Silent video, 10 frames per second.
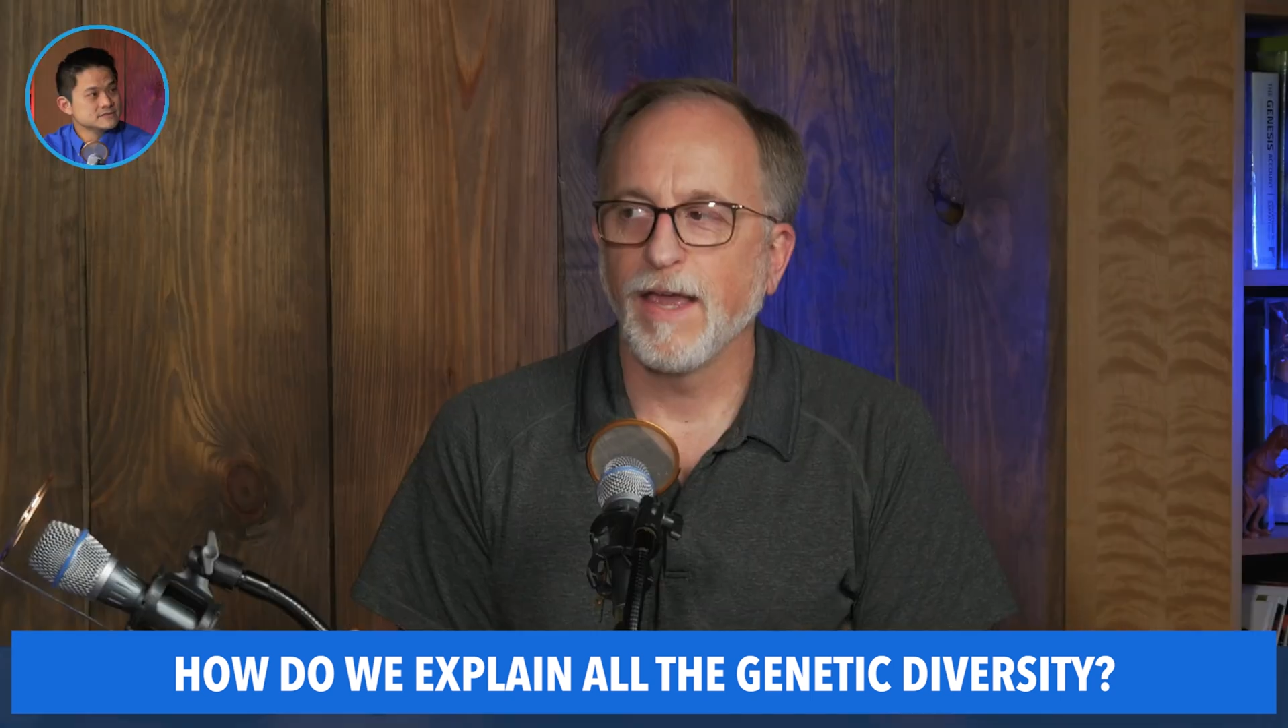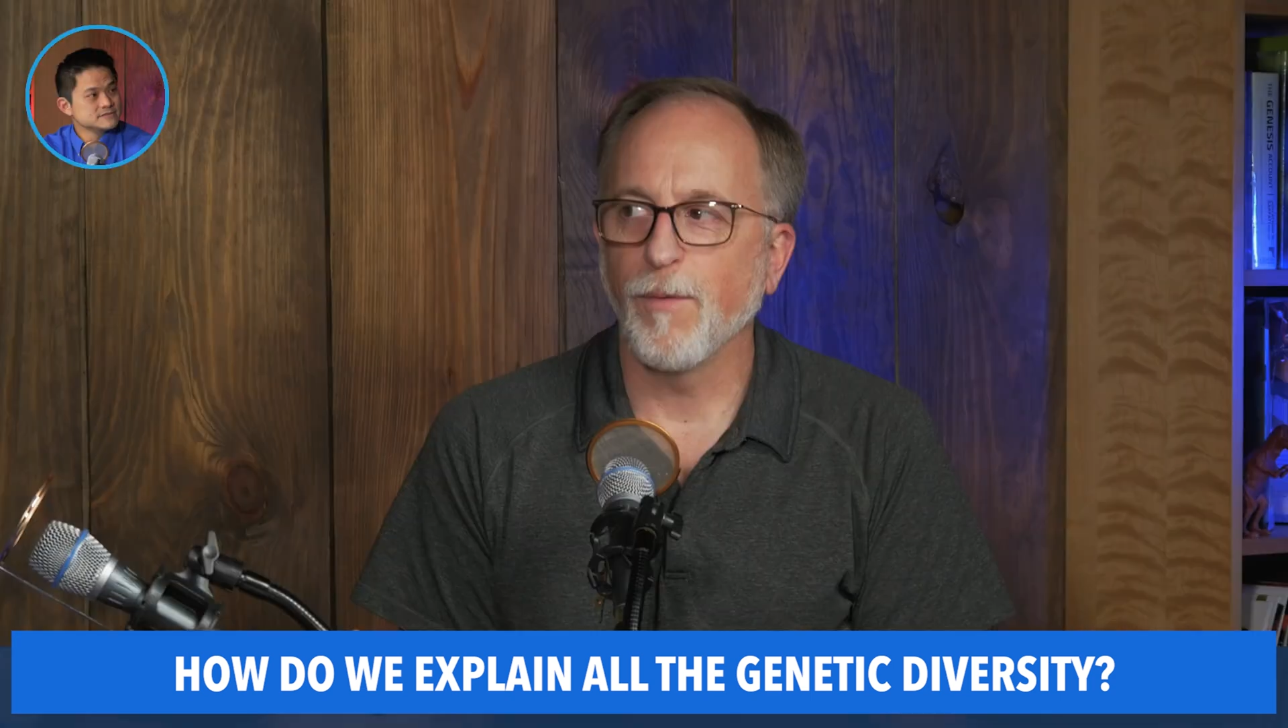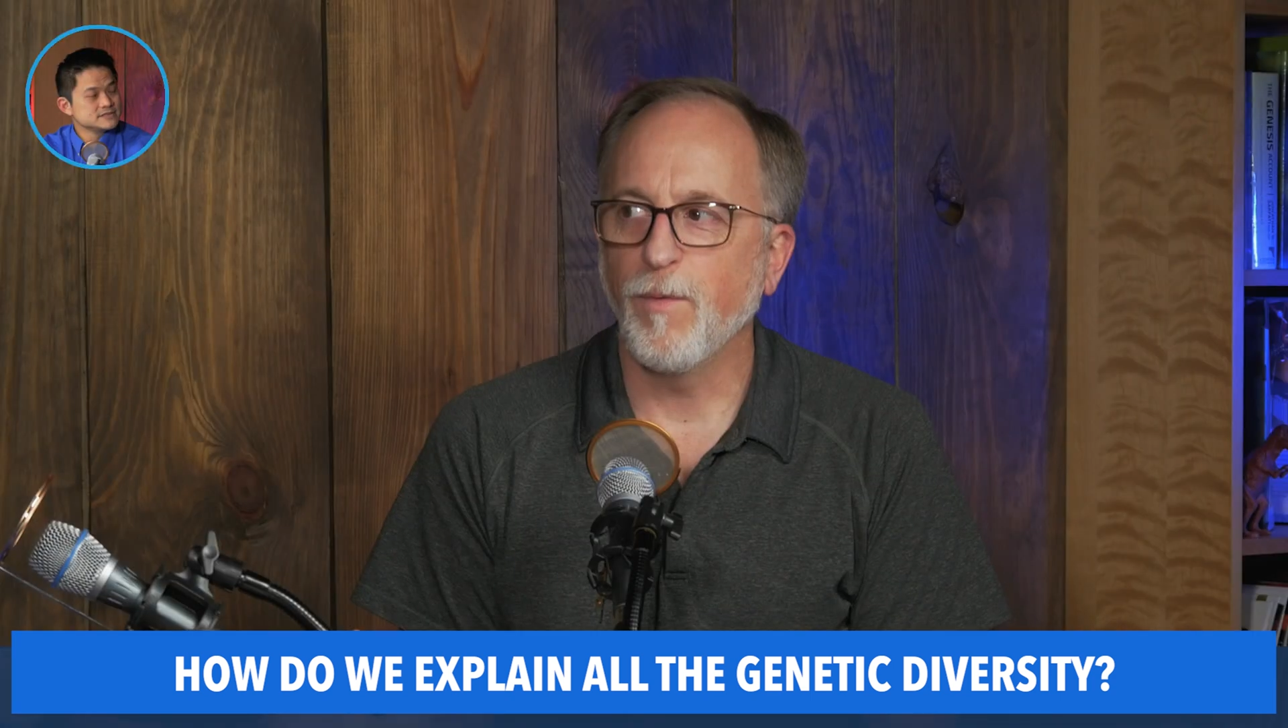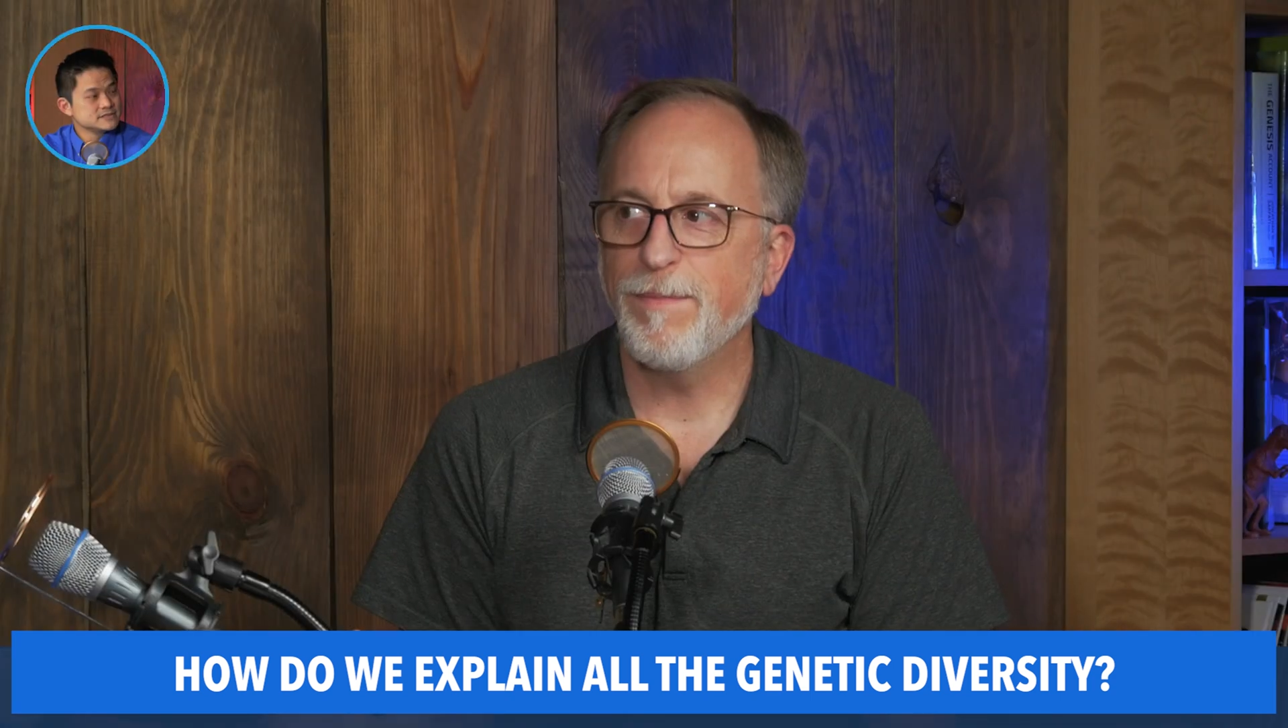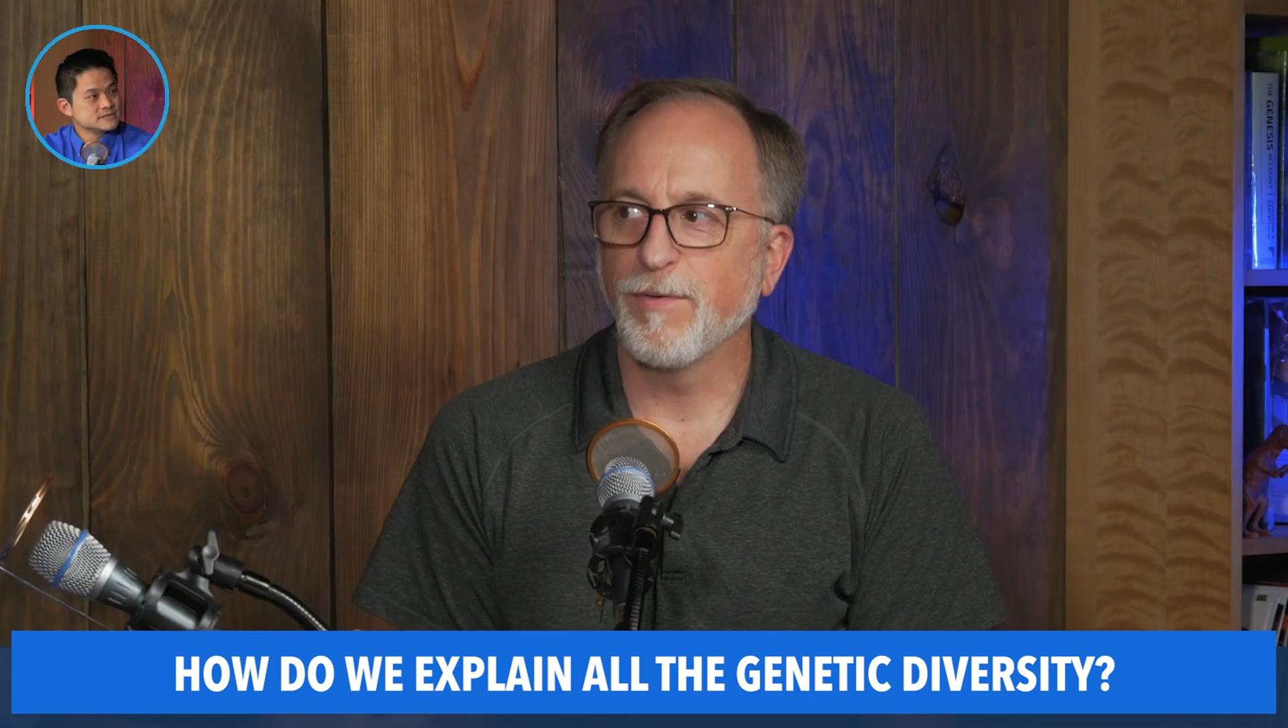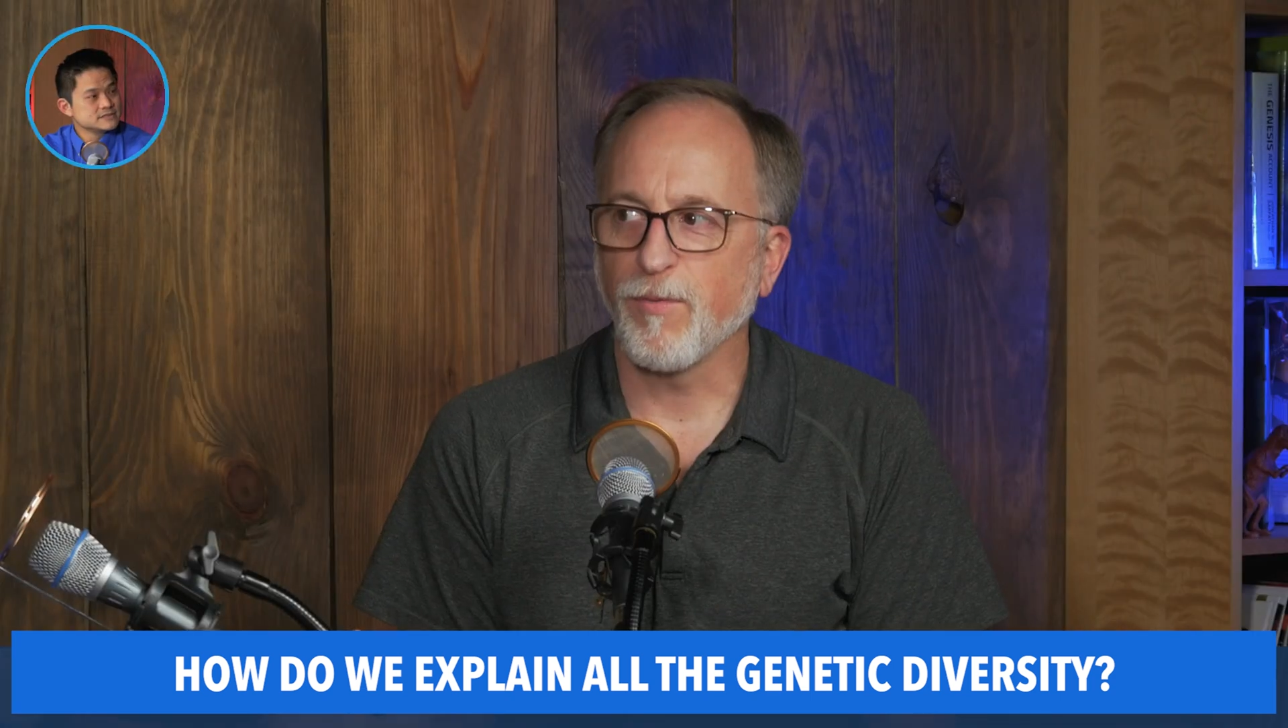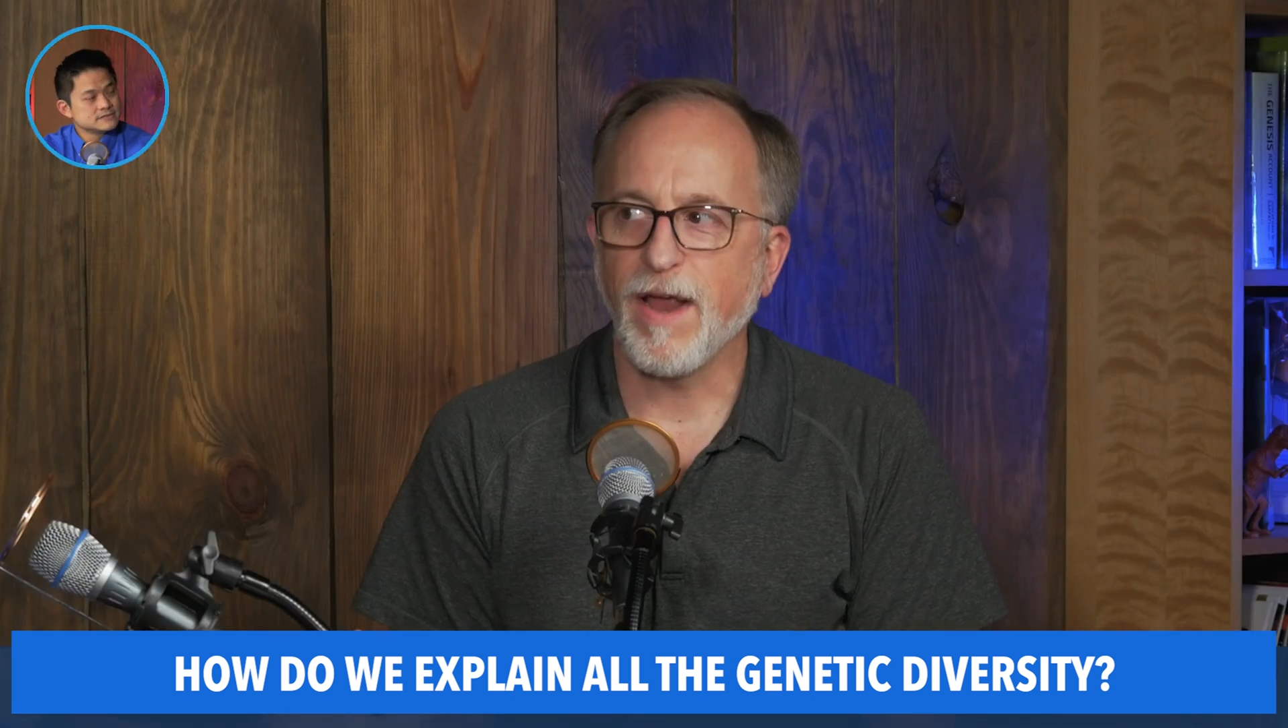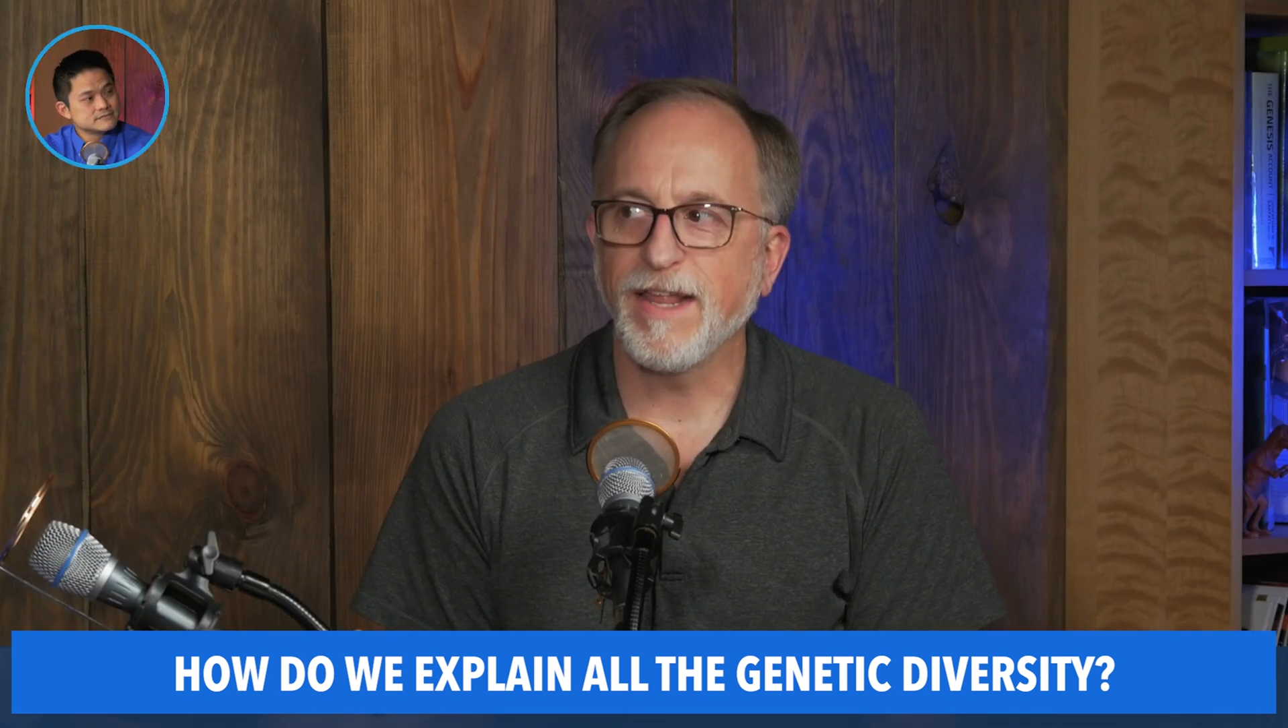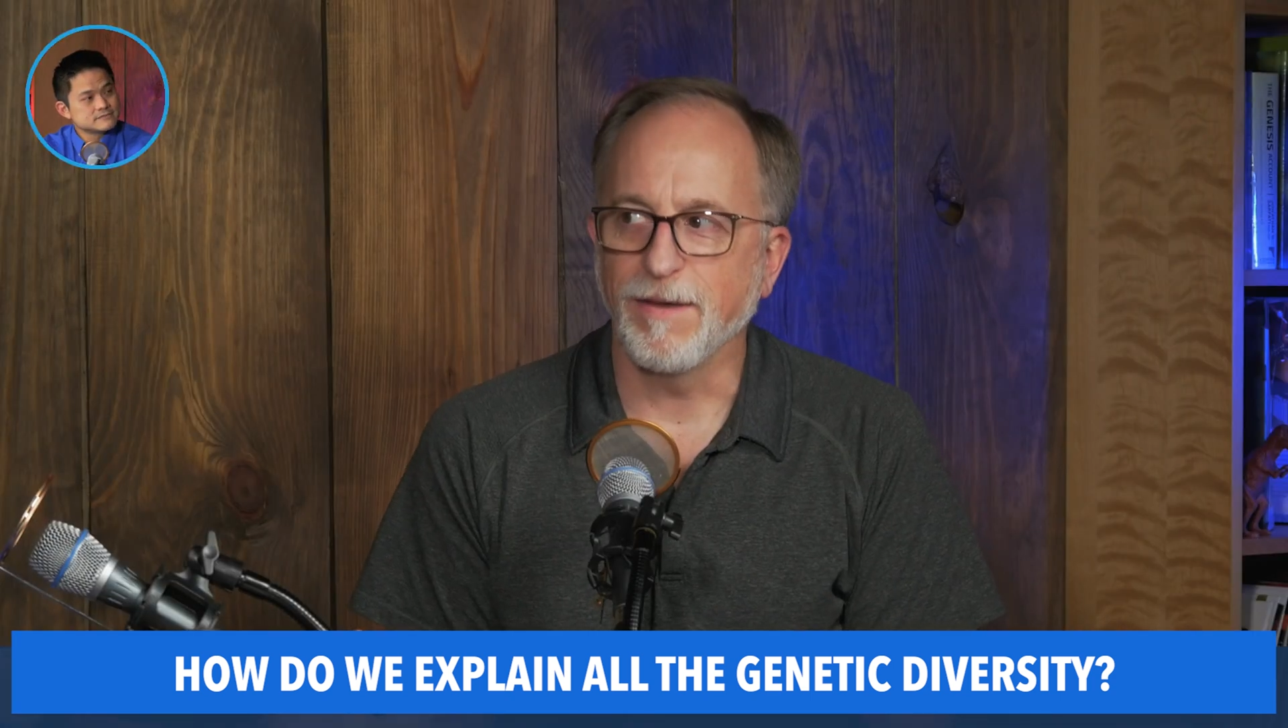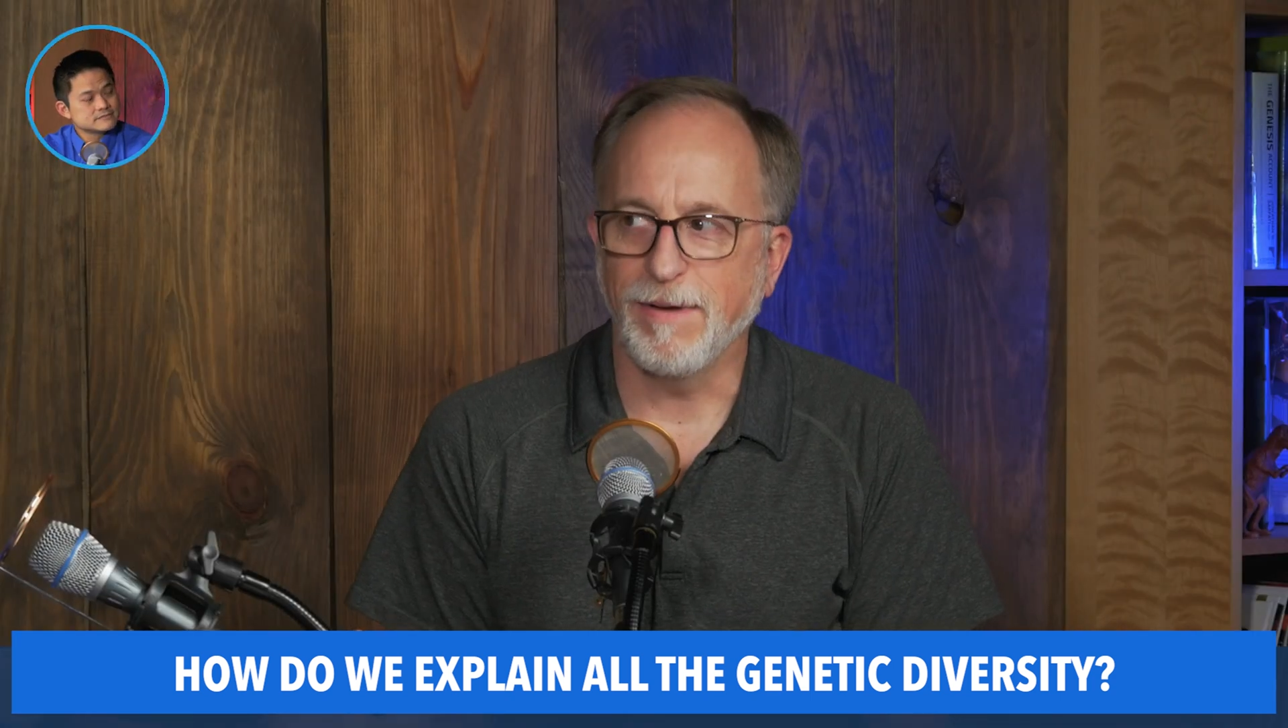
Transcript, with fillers: And we've been writing